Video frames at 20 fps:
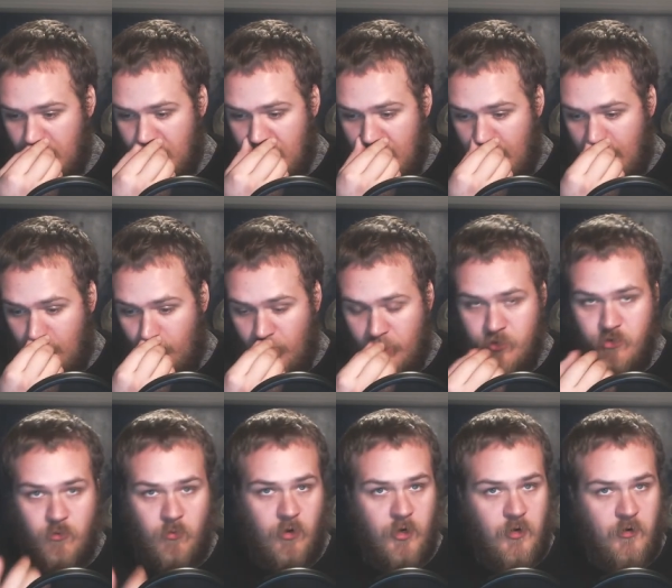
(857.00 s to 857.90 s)
I want to do
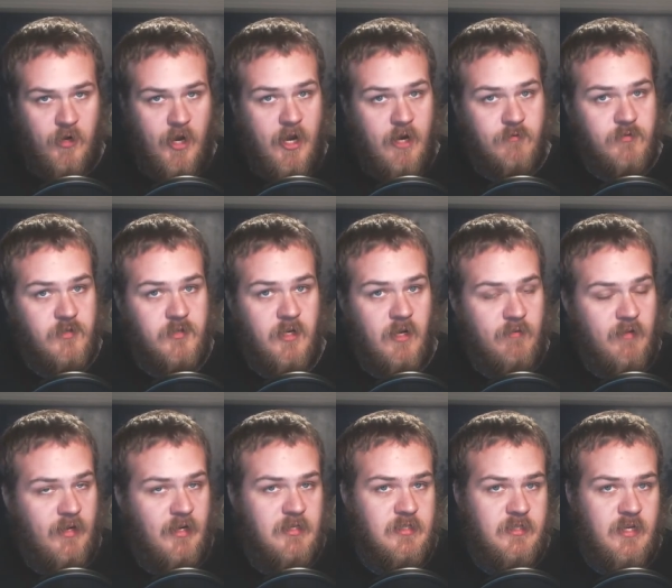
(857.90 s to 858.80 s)
more creative stuff.
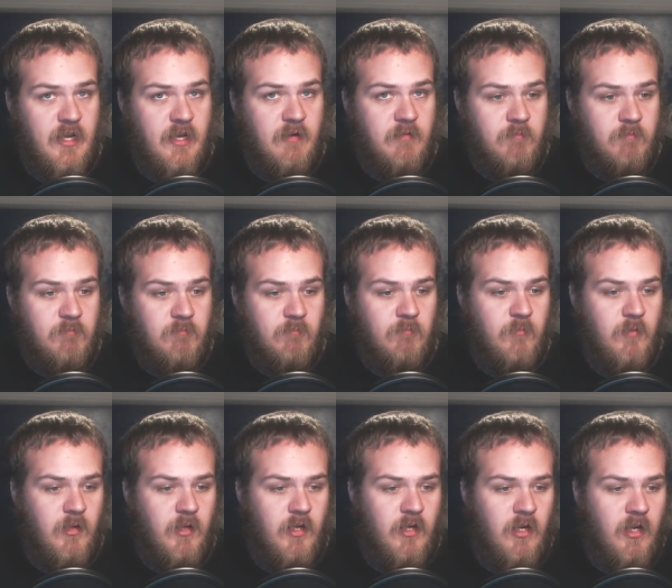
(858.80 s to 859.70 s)
Like I said,
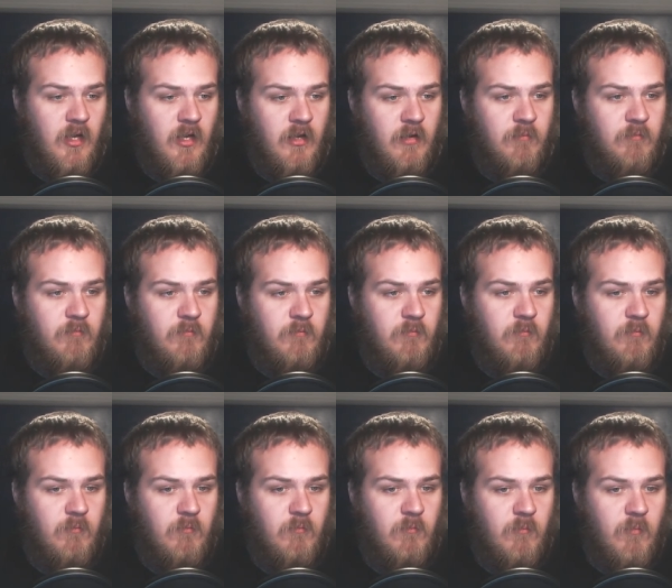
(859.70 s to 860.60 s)
uh,
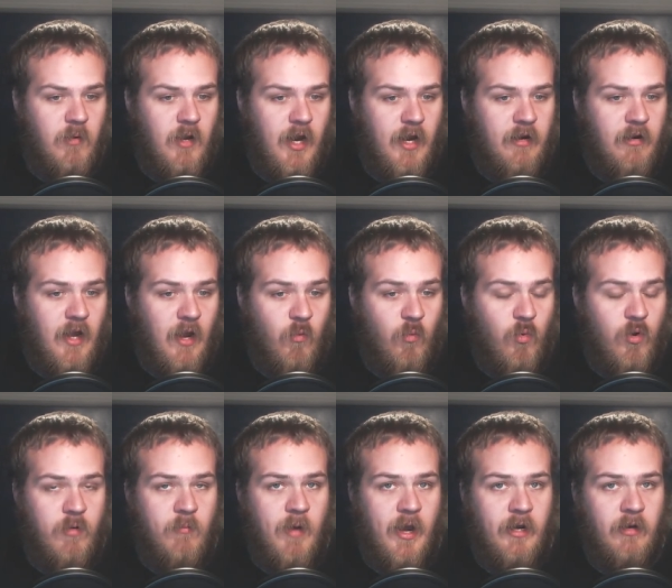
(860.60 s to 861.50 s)
I I
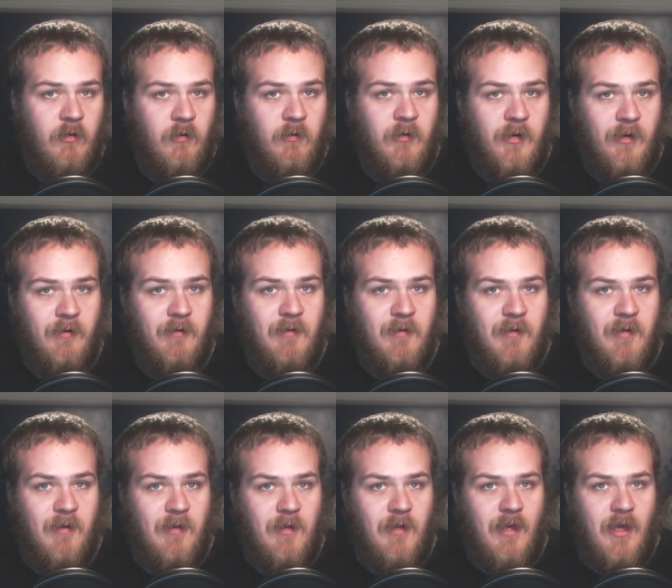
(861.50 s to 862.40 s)
wouldn't mind learning
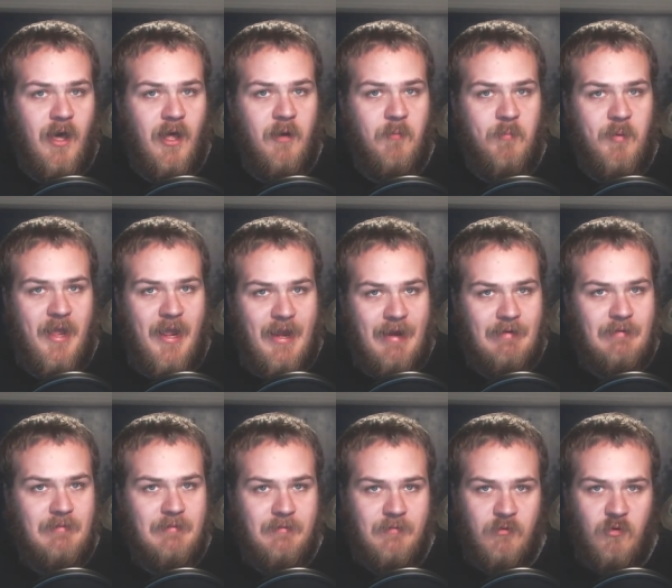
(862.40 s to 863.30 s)
how to
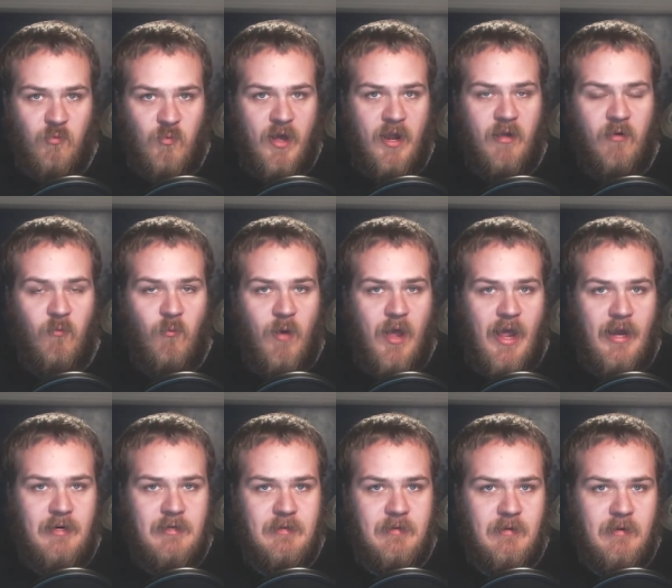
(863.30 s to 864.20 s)
paint wet on
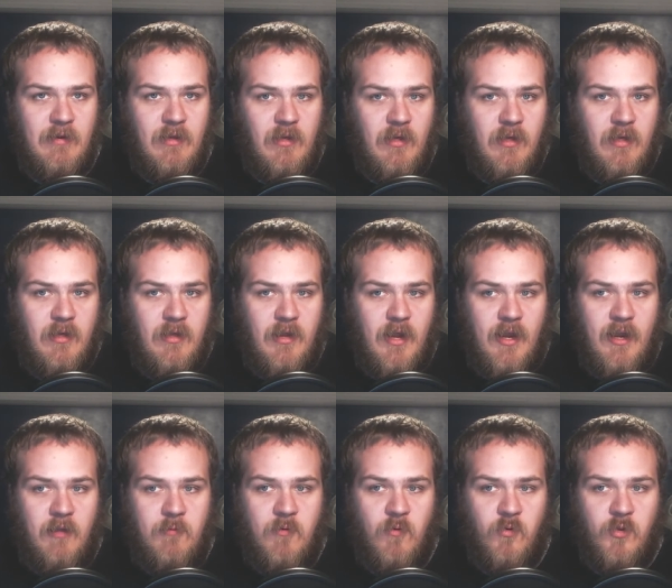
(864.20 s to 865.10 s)
wet, and
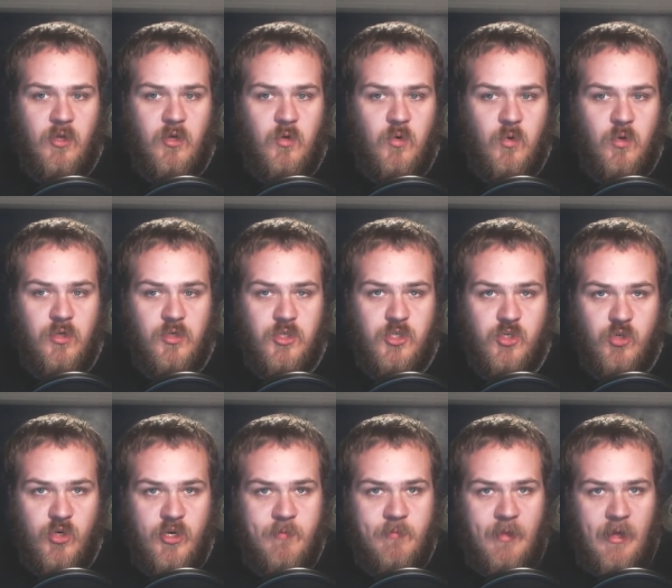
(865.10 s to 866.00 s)
that'd be really cool to
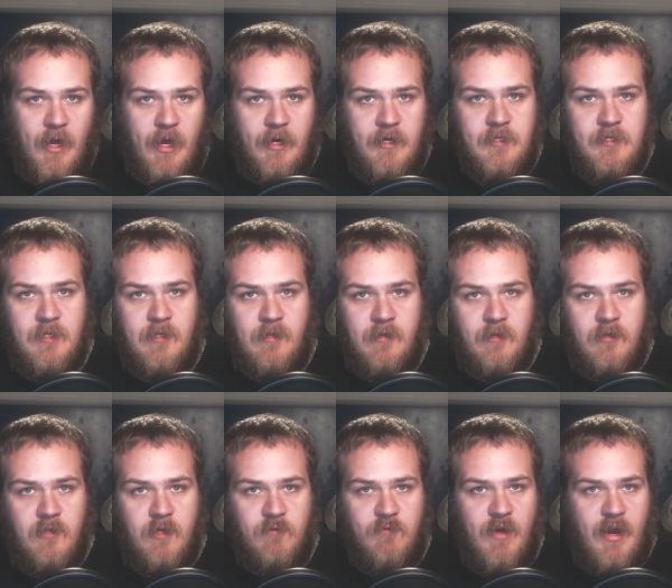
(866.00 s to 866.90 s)
stream that
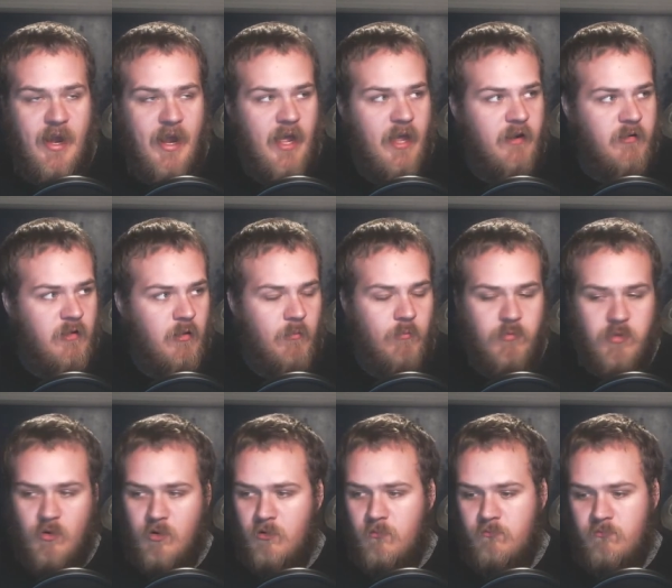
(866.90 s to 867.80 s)
if I had the
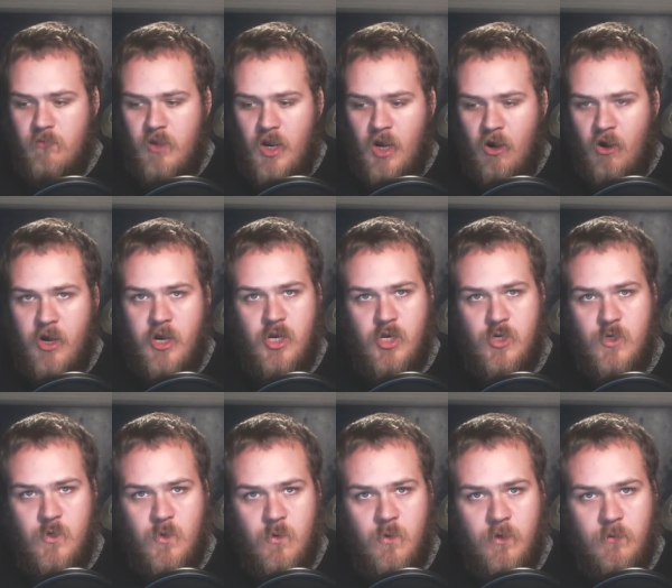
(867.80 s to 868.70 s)
the area to
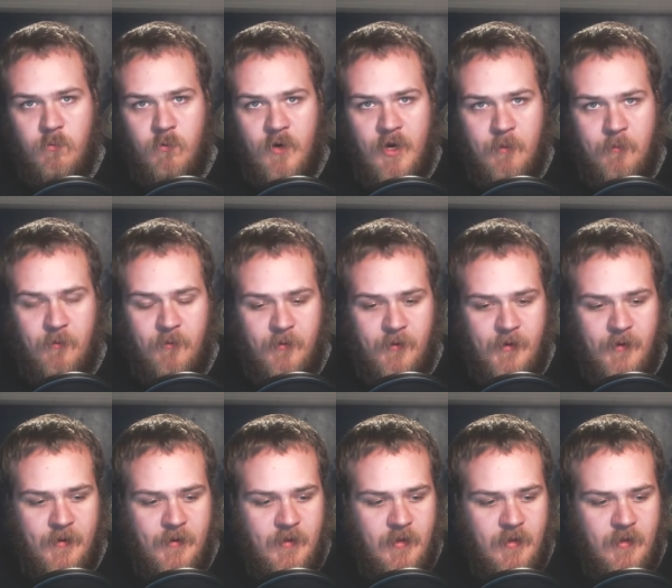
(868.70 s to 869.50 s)
do it properly.